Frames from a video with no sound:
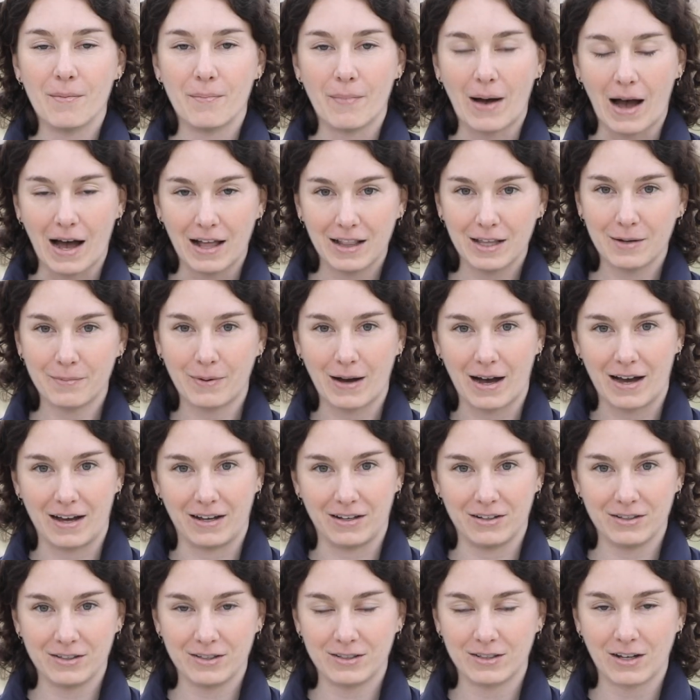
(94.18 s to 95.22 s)
Pallet
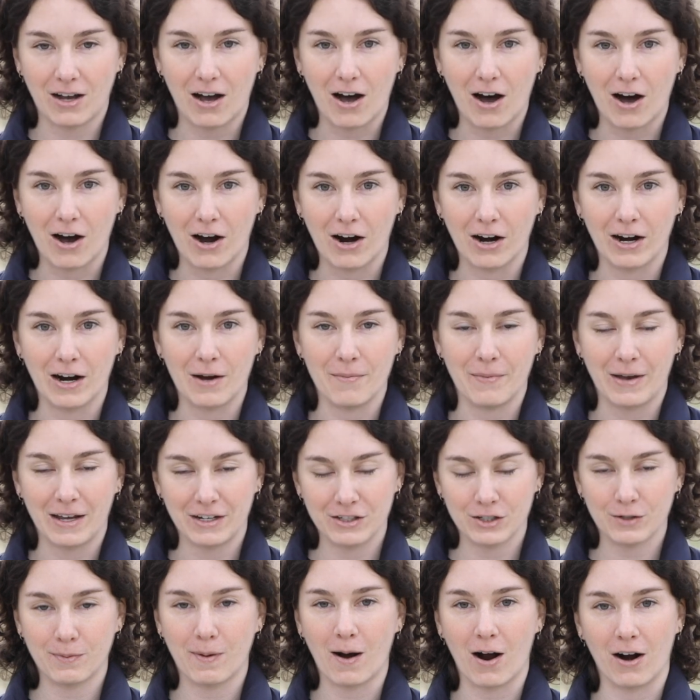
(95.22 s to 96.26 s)
piles are a
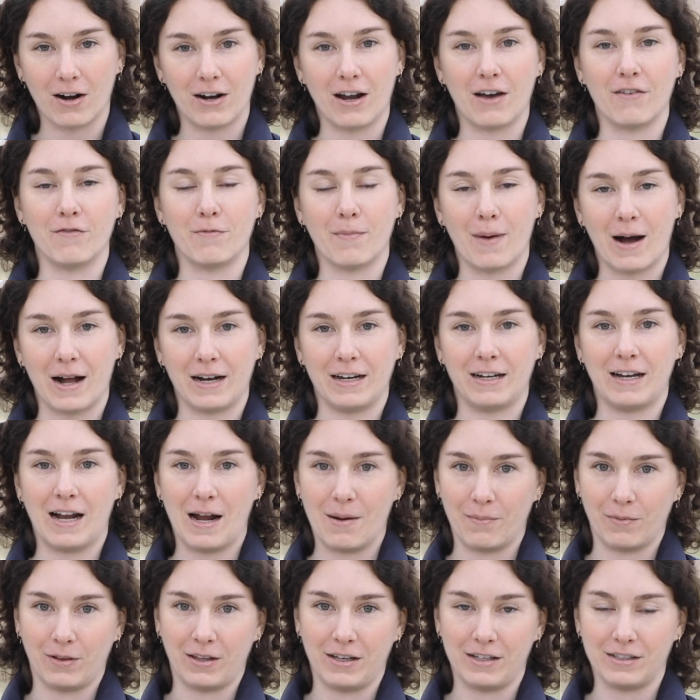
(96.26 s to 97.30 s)
major part of mine and
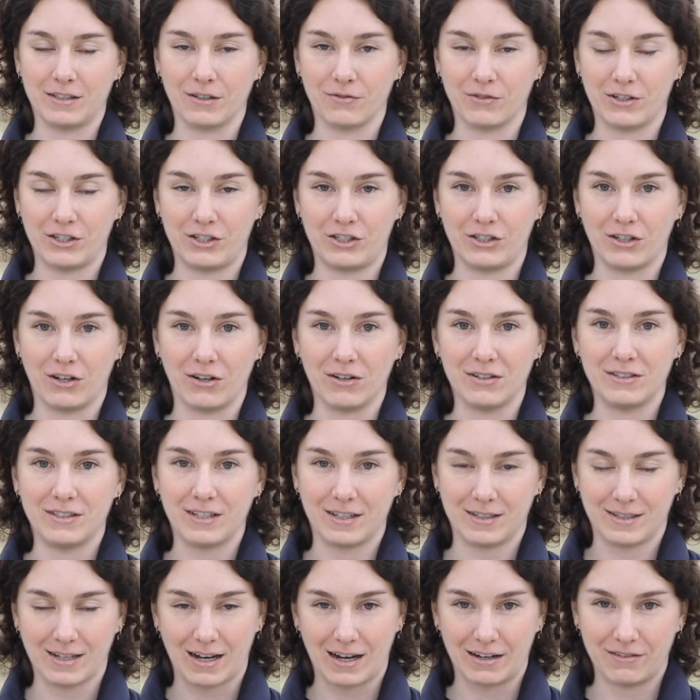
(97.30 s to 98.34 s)
Emily's original
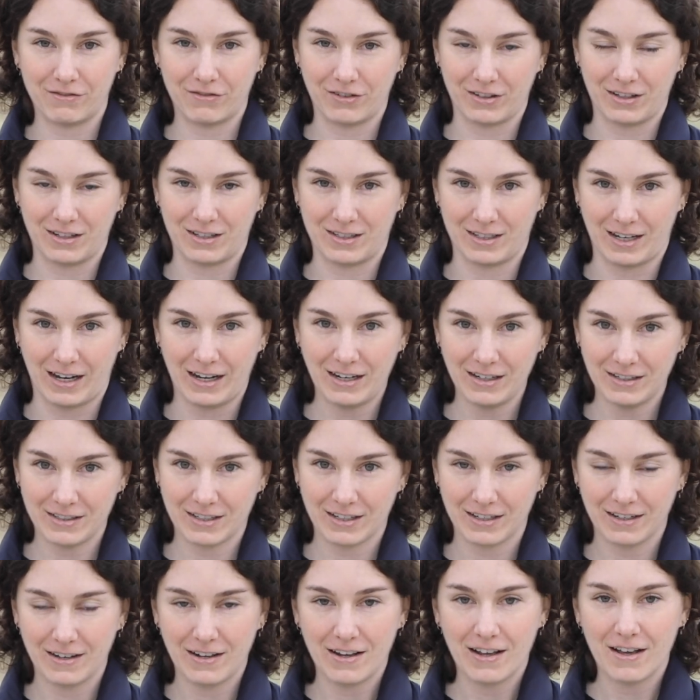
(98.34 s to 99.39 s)
design for the
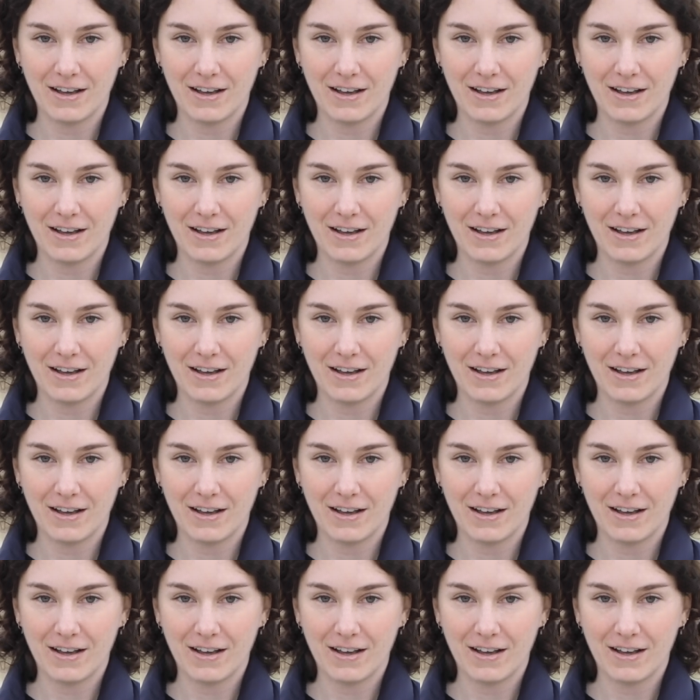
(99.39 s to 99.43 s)
site.